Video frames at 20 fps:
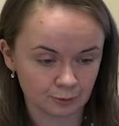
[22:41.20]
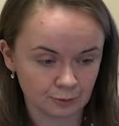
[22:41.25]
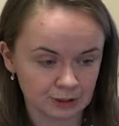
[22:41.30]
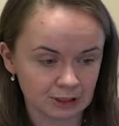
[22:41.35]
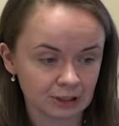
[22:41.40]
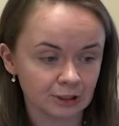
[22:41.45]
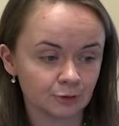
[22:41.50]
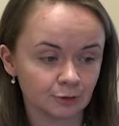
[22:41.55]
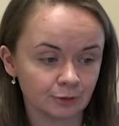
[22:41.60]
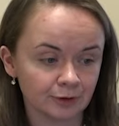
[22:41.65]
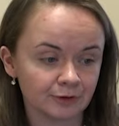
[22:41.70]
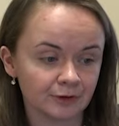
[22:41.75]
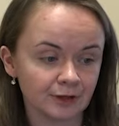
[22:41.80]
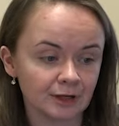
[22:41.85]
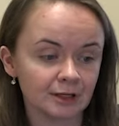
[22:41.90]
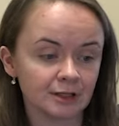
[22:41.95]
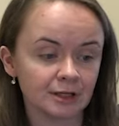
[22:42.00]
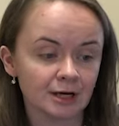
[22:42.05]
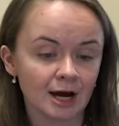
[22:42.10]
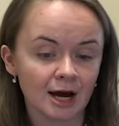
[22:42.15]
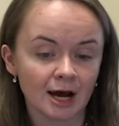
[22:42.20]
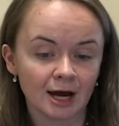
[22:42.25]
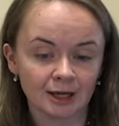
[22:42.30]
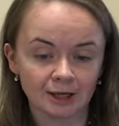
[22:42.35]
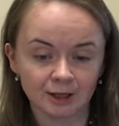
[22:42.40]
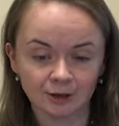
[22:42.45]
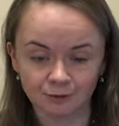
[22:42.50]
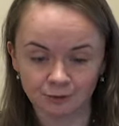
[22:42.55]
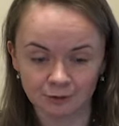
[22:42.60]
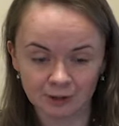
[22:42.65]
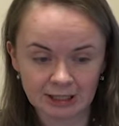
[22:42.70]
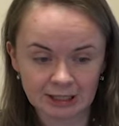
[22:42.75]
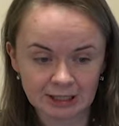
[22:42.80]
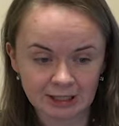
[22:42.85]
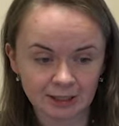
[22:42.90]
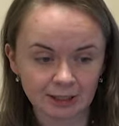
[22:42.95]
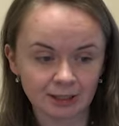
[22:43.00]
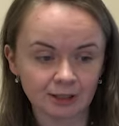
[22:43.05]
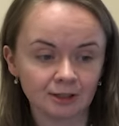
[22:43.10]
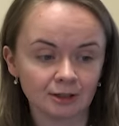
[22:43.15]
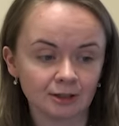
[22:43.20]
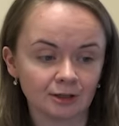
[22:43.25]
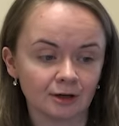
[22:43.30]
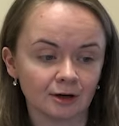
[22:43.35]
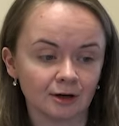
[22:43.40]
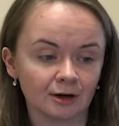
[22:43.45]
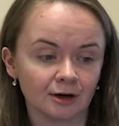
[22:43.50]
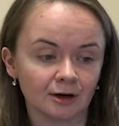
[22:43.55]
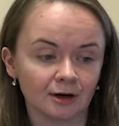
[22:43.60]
deal with it if needed.